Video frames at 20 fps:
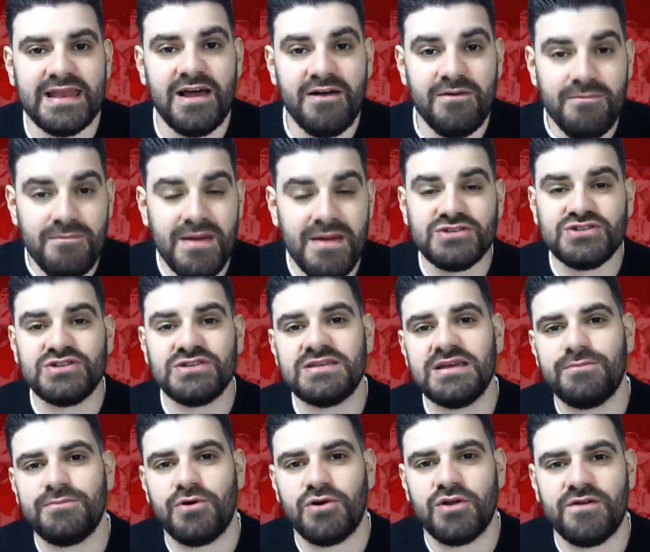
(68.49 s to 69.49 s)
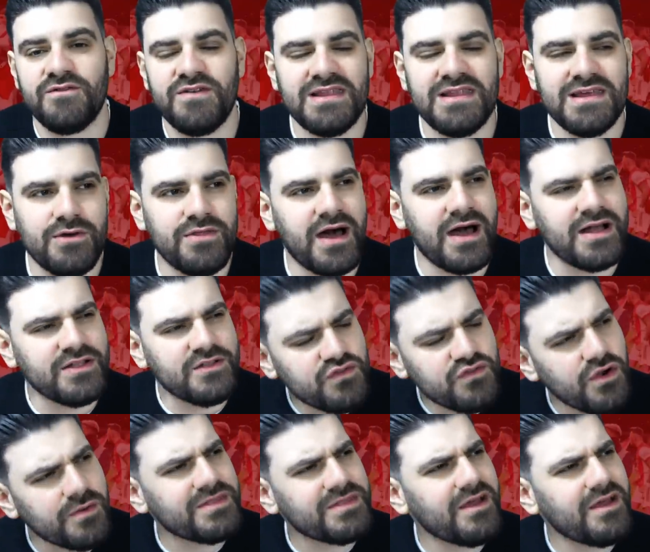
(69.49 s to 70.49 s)
And I mentioned him on a video that I
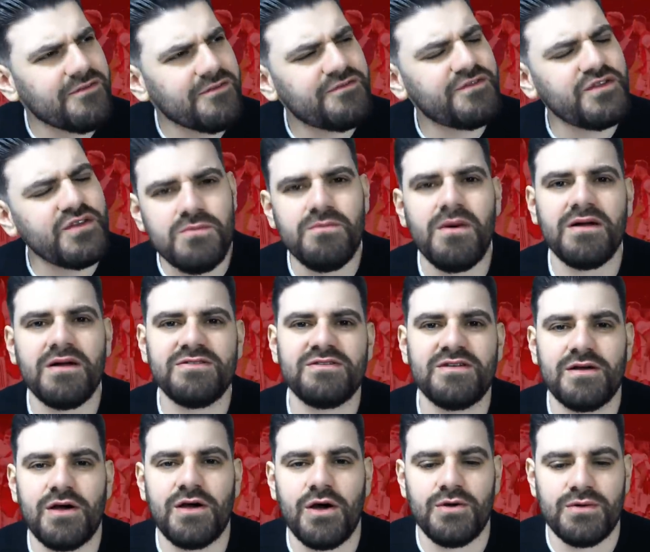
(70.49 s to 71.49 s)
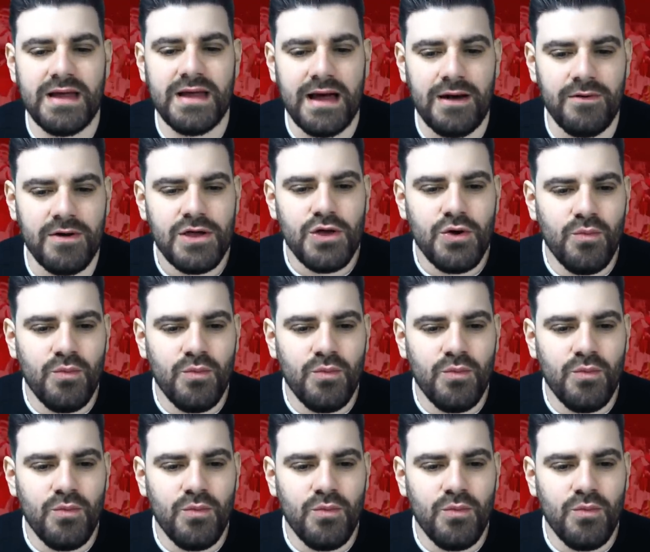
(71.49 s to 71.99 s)
dropped a few months ago now,